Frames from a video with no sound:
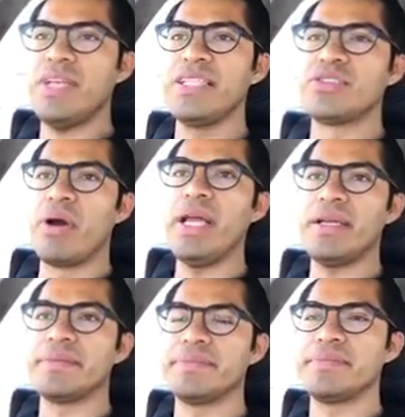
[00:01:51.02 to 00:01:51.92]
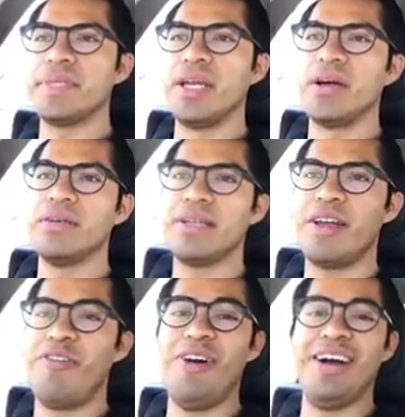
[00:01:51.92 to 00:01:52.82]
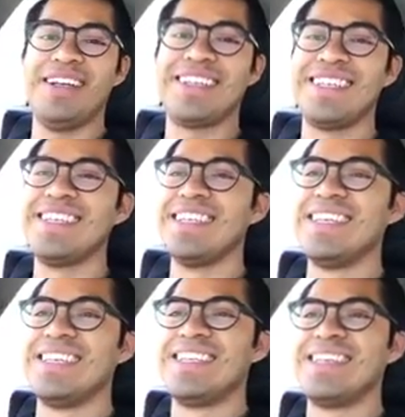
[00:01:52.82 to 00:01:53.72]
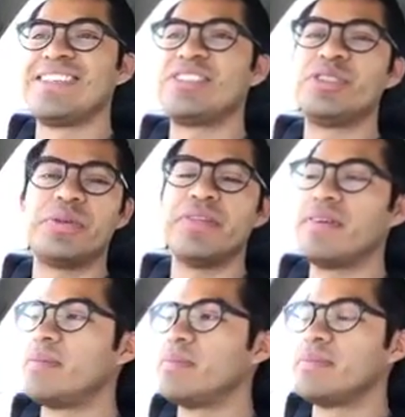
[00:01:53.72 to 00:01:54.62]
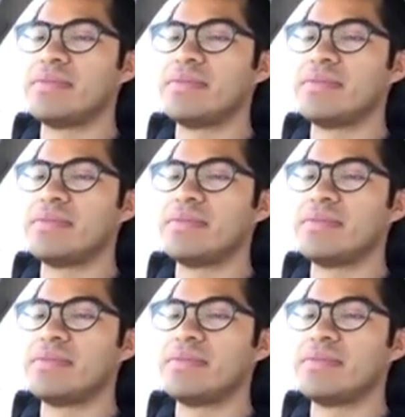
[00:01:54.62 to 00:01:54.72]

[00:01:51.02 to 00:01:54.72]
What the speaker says: It's great, you know, like fuck. Excuse me if I'm